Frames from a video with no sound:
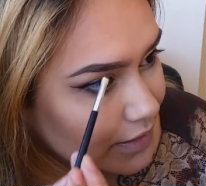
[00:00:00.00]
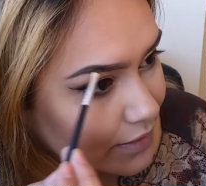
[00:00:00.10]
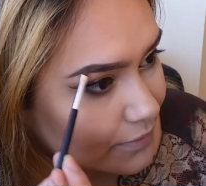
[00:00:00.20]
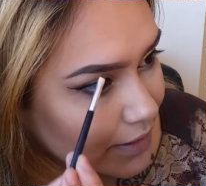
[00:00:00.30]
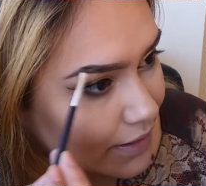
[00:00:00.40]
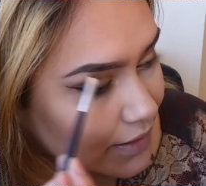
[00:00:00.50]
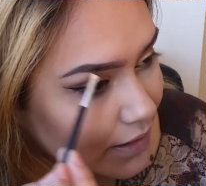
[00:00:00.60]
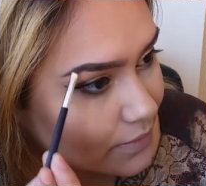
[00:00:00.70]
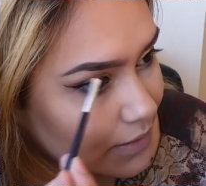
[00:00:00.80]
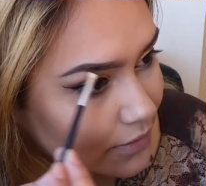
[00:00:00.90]
in my
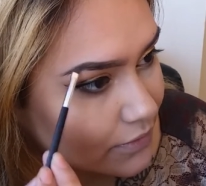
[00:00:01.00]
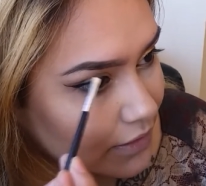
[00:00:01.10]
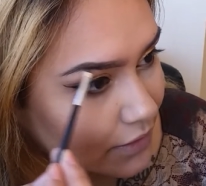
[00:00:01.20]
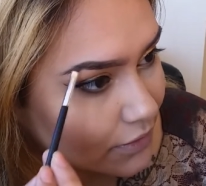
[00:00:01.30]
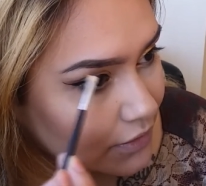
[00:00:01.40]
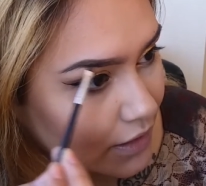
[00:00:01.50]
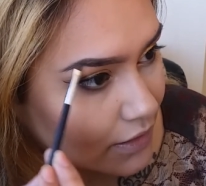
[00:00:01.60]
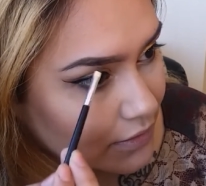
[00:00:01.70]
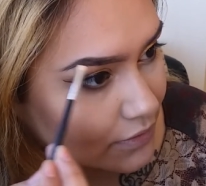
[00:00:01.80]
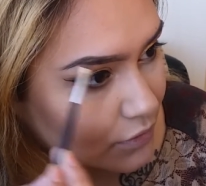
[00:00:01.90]
eyebrow that are
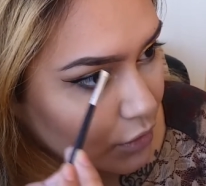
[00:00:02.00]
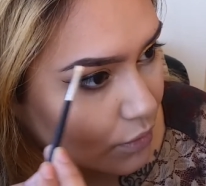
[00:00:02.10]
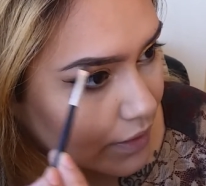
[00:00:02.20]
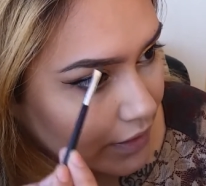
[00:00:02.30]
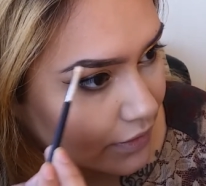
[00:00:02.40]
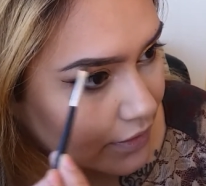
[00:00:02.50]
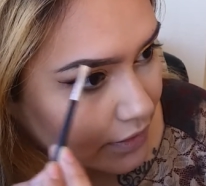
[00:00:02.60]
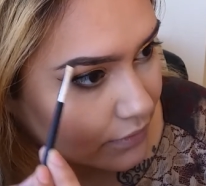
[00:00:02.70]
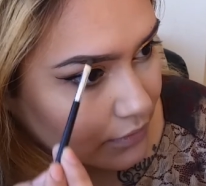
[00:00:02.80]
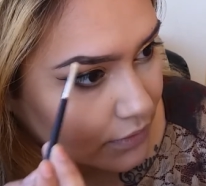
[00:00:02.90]
not quite there.